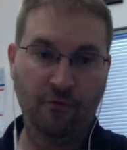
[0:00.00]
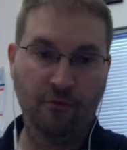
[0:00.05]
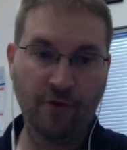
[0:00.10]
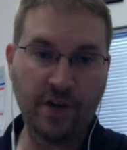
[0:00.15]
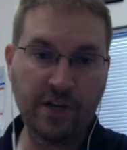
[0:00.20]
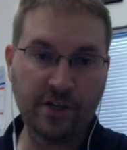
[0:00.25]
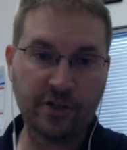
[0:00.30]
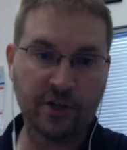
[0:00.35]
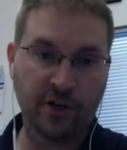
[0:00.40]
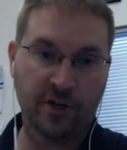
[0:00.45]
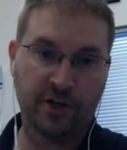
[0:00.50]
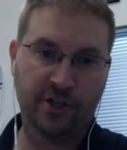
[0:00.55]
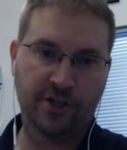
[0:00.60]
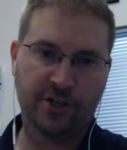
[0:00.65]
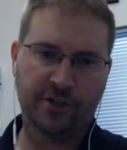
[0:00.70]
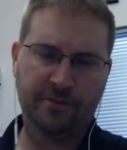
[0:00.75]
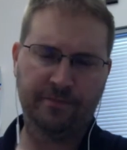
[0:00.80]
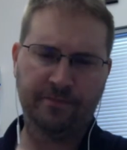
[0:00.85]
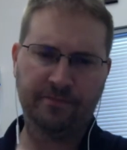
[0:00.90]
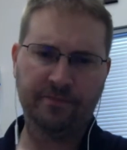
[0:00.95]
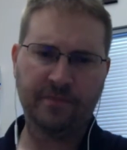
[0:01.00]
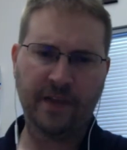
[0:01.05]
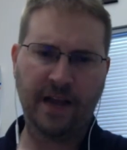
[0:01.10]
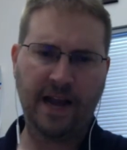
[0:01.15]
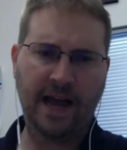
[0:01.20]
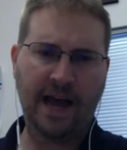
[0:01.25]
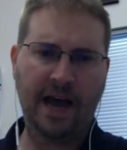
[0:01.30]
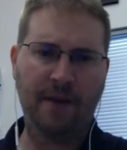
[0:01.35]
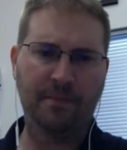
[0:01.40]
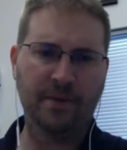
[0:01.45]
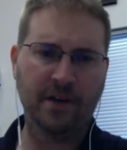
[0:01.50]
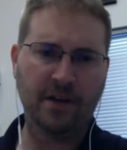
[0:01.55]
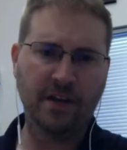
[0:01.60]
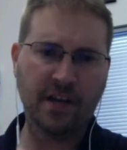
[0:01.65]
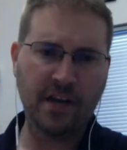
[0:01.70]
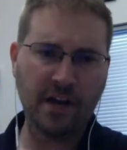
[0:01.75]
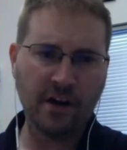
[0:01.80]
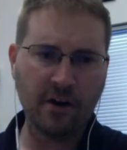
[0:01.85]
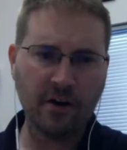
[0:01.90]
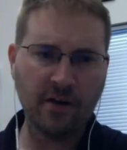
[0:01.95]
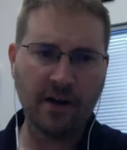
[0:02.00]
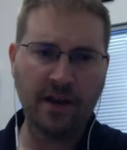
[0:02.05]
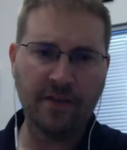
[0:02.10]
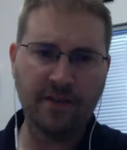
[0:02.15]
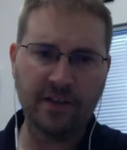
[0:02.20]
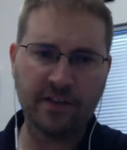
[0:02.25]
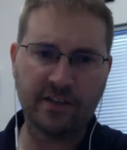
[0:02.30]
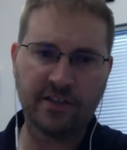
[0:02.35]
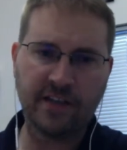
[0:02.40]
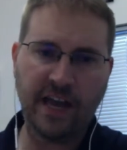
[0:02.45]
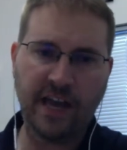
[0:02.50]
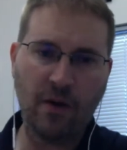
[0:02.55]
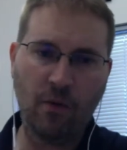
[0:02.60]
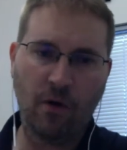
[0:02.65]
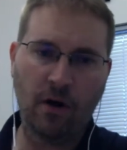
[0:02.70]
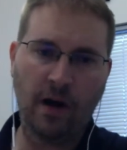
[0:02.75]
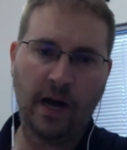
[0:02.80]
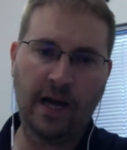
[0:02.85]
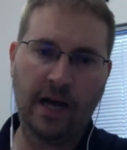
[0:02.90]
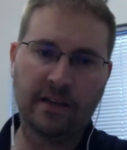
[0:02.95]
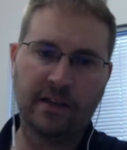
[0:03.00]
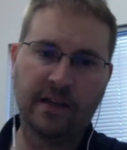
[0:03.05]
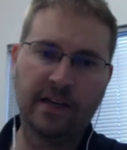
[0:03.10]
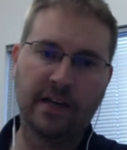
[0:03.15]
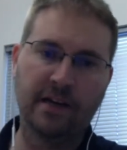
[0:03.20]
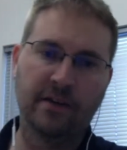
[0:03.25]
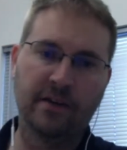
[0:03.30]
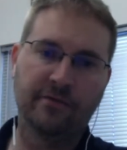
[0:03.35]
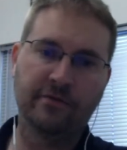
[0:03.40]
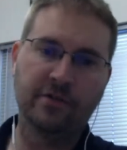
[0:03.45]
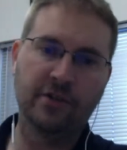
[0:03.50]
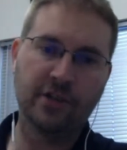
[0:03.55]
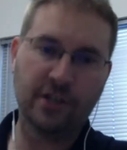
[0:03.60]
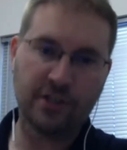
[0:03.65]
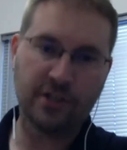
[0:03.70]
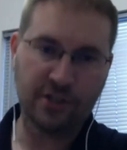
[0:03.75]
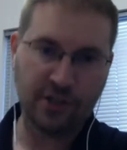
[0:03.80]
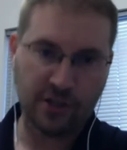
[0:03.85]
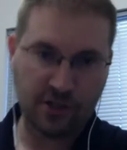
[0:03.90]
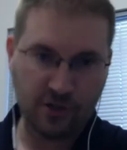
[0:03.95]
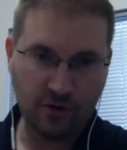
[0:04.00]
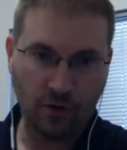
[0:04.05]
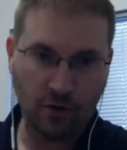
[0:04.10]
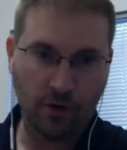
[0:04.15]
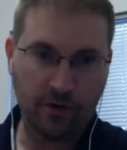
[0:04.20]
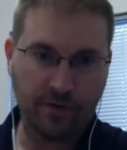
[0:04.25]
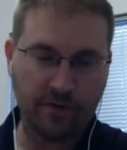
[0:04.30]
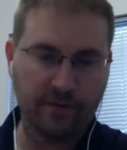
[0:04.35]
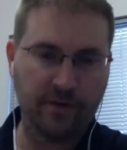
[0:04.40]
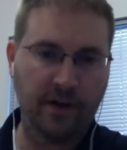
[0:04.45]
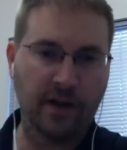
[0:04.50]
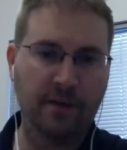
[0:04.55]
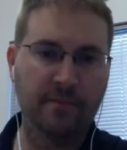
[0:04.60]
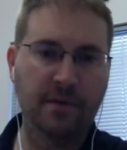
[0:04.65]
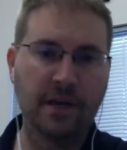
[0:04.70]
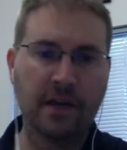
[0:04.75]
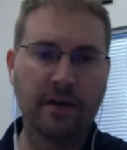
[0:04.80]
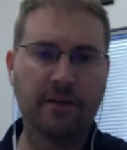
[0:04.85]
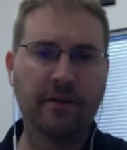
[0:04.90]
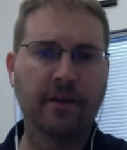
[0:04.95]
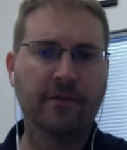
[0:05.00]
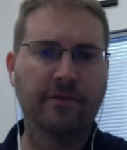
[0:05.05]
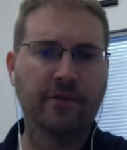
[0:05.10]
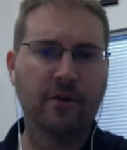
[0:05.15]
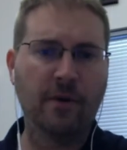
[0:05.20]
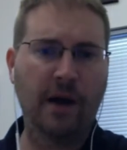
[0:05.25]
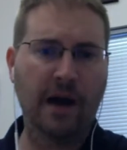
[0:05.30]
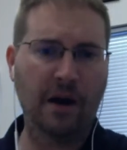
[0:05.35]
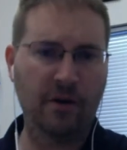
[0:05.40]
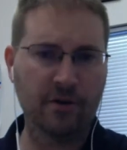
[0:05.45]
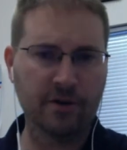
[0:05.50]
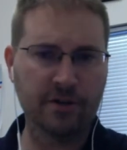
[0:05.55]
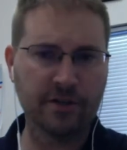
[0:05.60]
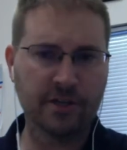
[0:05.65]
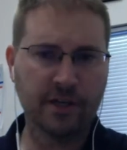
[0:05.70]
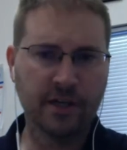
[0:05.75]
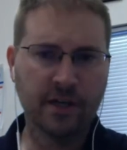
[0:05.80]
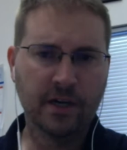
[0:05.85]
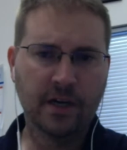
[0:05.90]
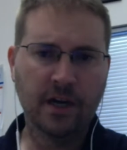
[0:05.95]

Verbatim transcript: research that happened here in the state where I live, just just north of uh, me a, a, few hours,